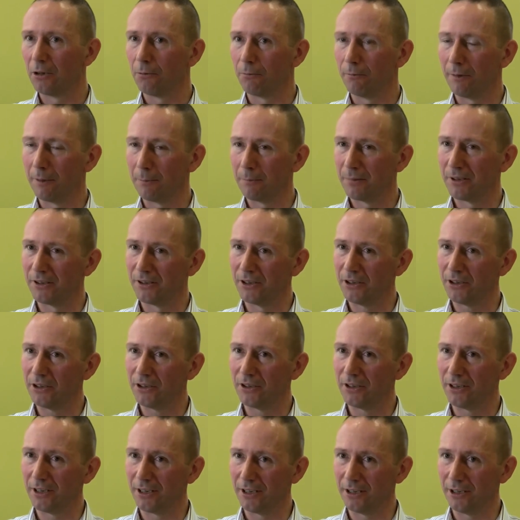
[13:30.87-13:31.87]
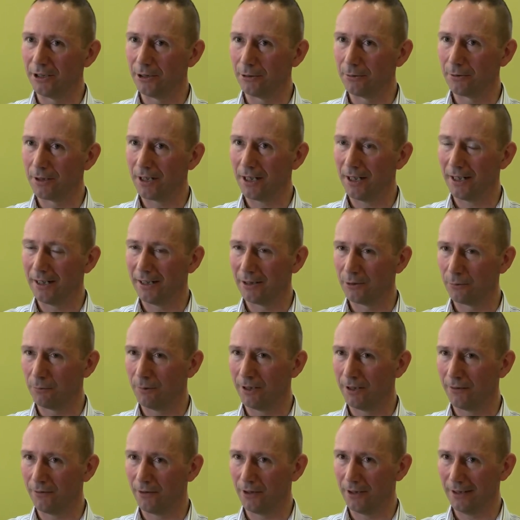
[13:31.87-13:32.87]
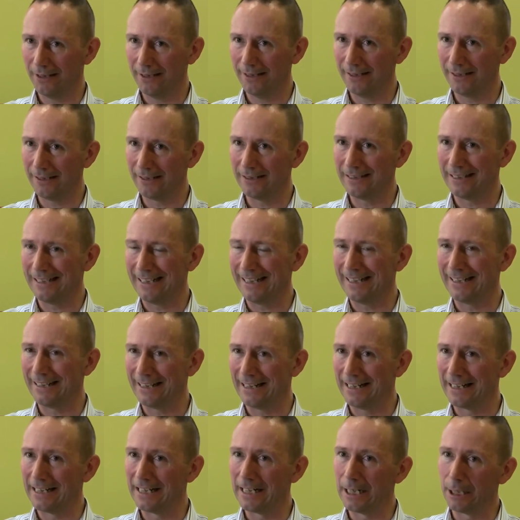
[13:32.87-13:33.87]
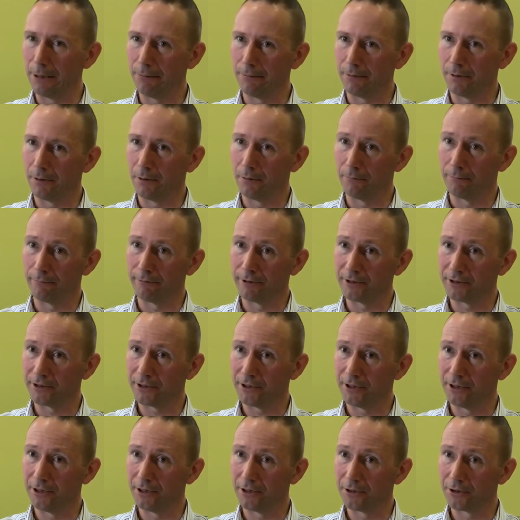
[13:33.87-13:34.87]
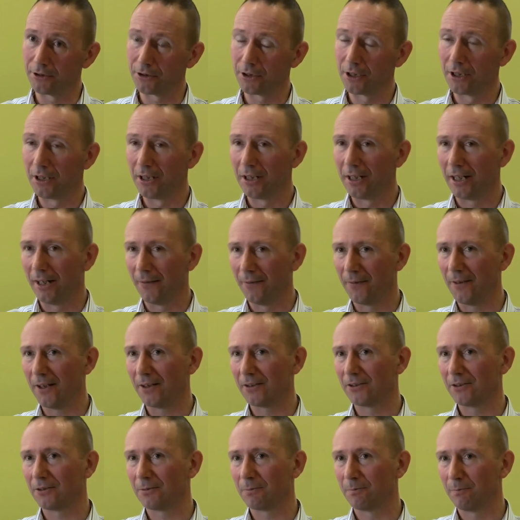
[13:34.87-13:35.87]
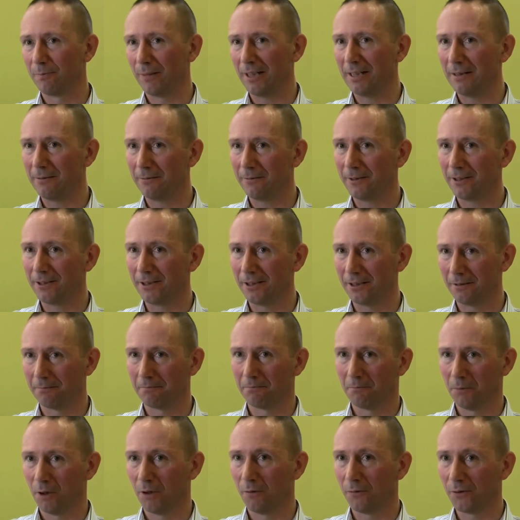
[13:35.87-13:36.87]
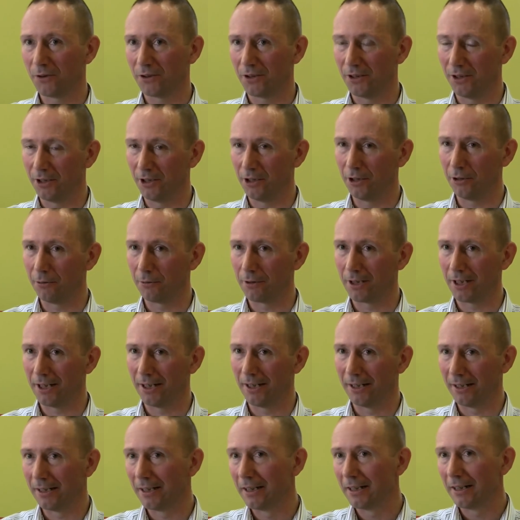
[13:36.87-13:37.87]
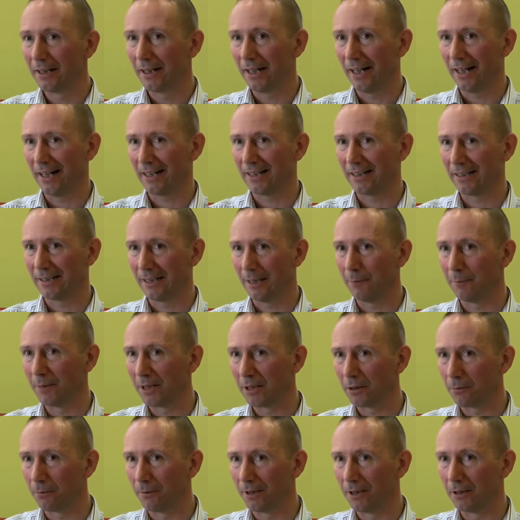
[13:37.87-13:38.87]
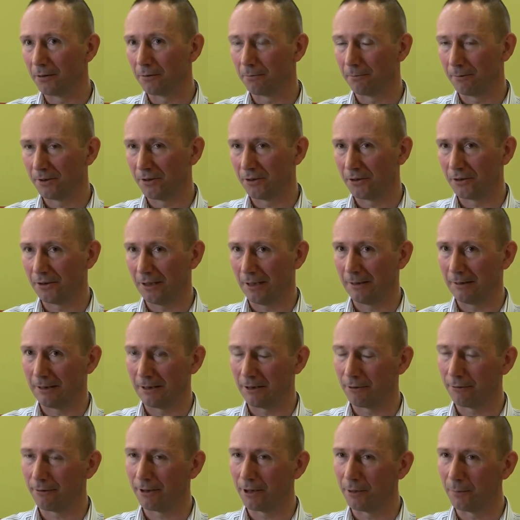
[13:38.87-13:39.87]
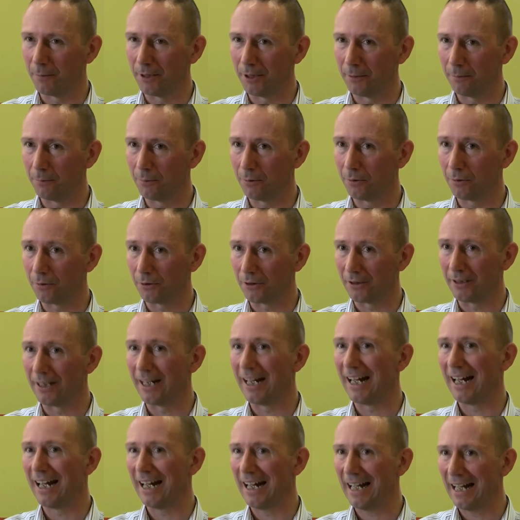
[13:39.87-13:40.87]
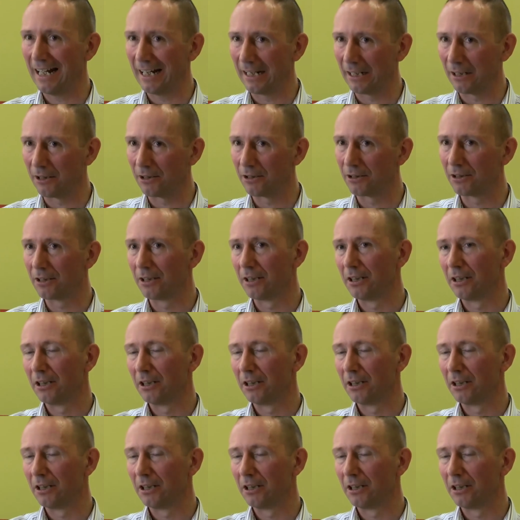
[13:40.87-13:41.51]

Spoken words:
We're positioning the UK as one of the leaders in that area of research, and thus benefiting obviously the UK academic world, which is incredibly important, and